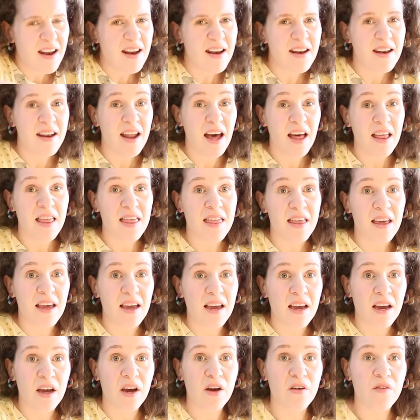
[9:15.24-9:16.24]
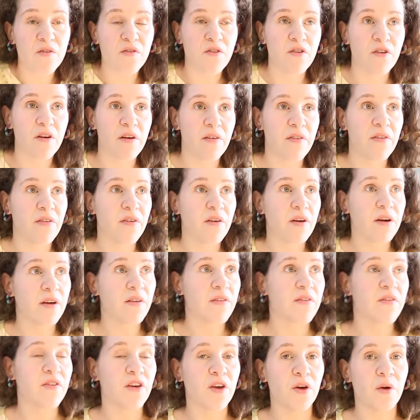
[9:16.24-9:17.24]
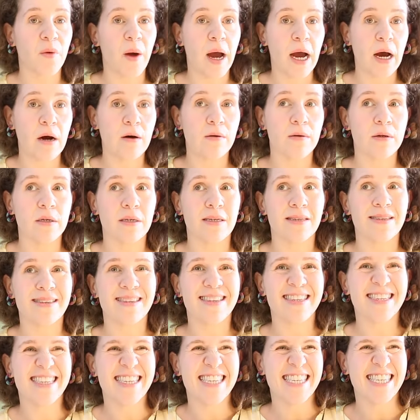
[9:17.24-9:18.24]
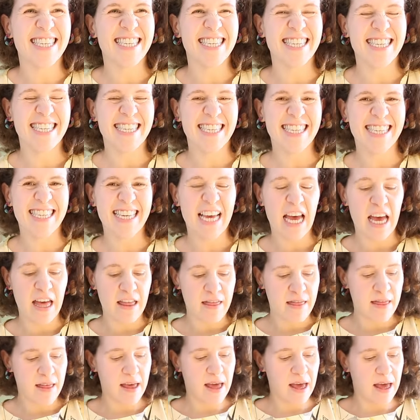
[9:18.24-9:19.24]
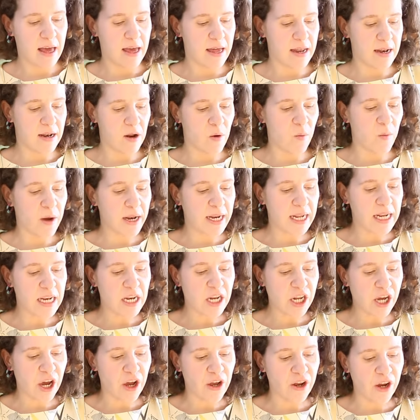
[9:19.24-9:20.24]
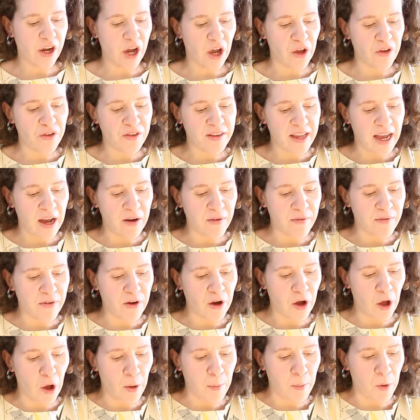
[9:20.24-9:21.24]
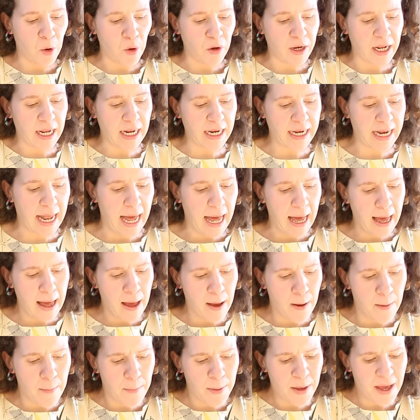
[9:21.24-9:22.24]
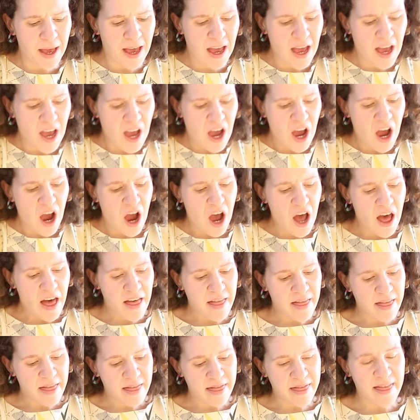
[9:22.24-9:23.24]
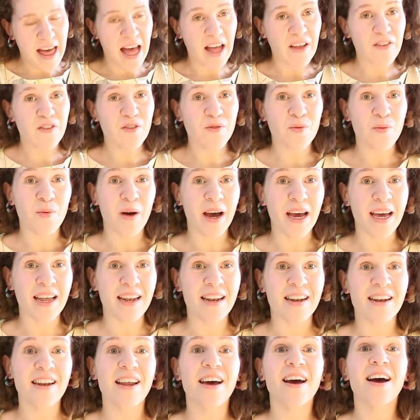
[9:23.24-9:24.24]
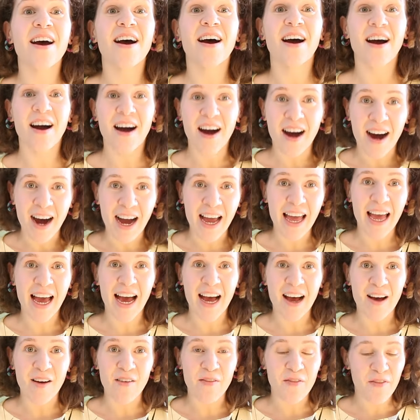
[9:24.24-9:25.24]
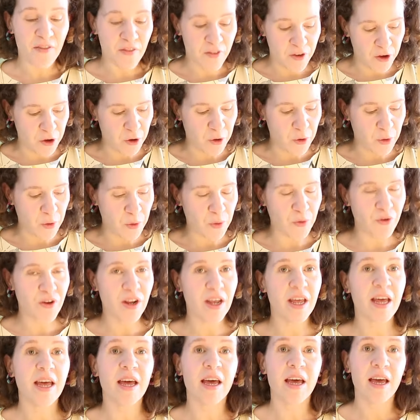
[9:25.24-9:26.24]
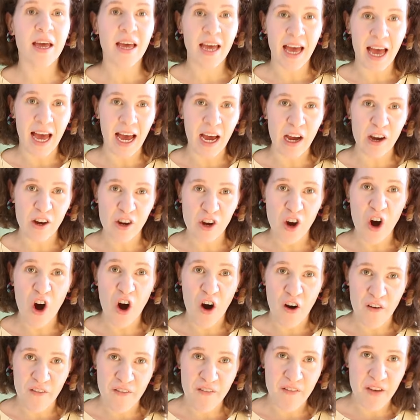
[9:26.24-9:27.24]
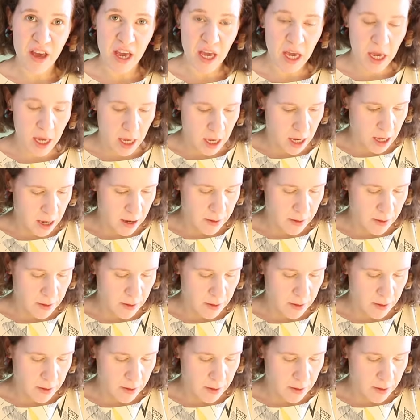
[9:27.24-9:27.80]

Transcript: nothing for a few hours. And then when Indigo goes down for her morning nap, that's when I have food and coffee.